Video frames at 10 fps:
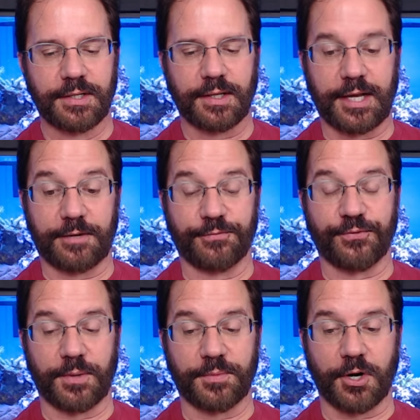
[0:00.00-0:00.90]
like
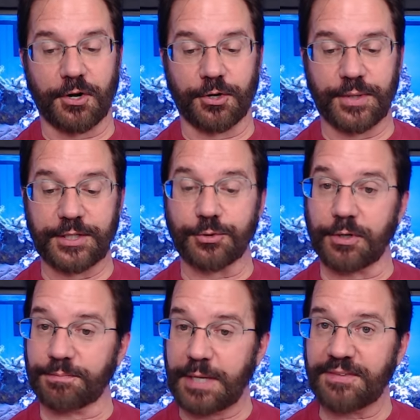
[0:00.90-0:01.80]
from the RO into a
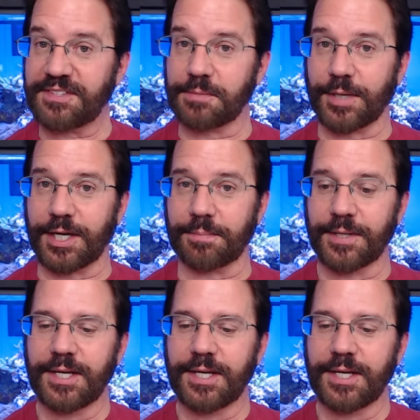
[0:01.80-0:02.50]
PVC pipe